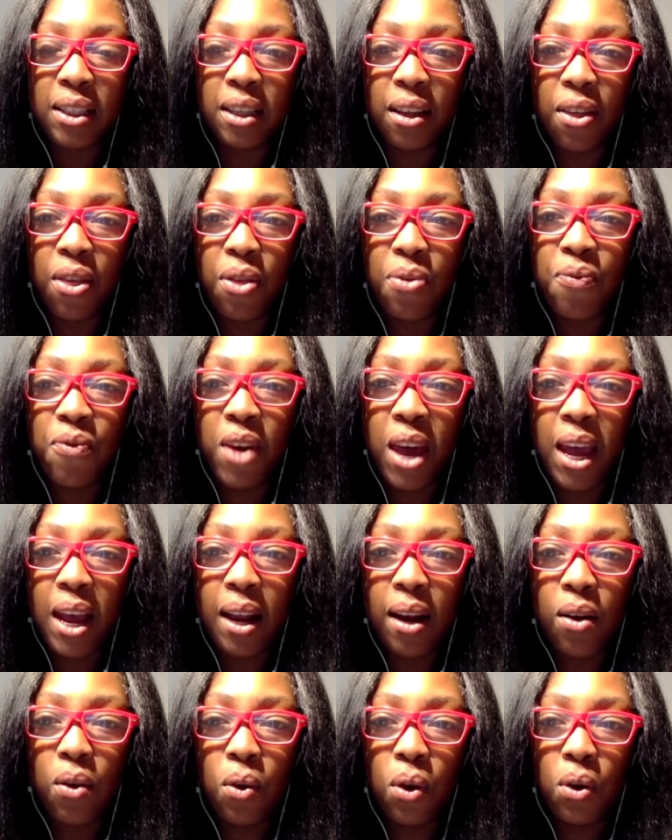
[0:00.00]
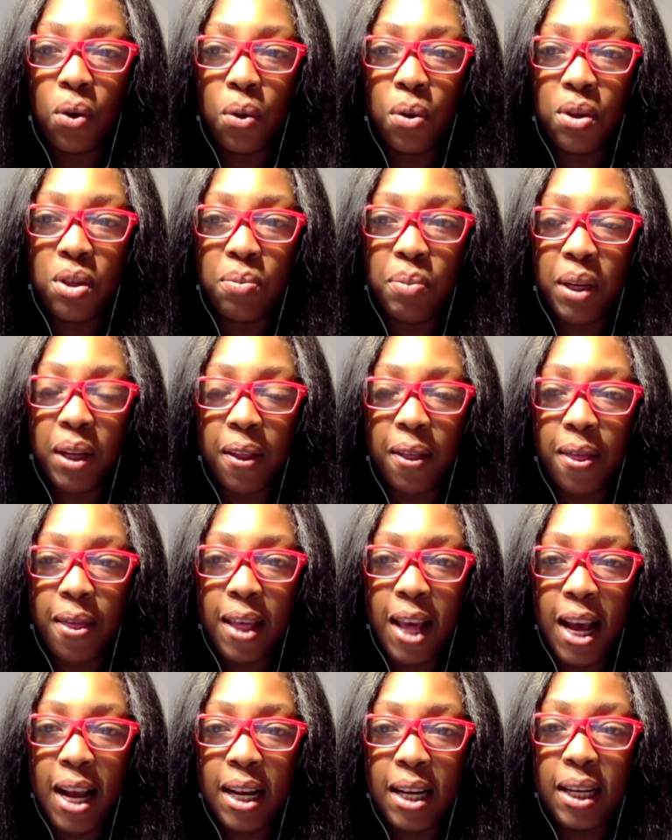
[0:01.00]
The veil are going to be
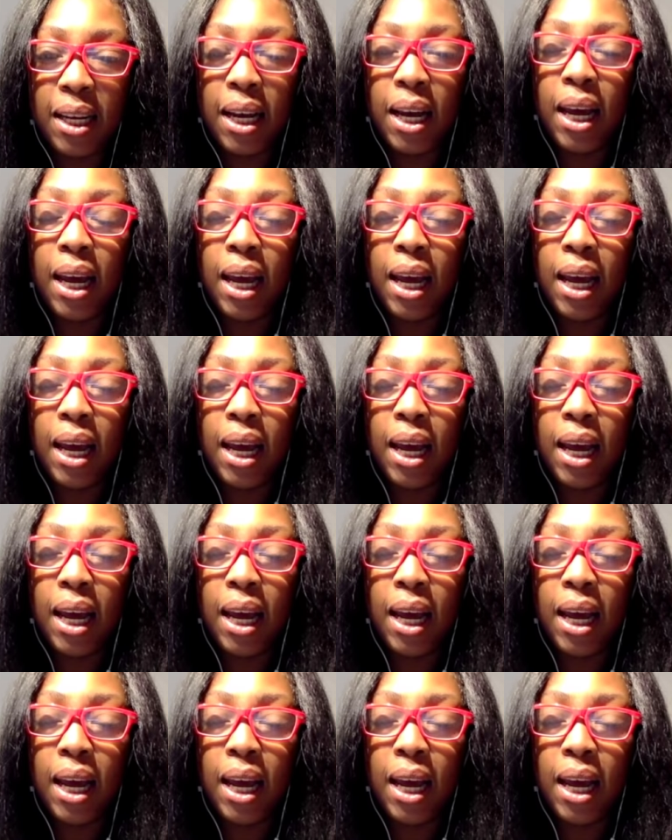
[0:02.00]
thin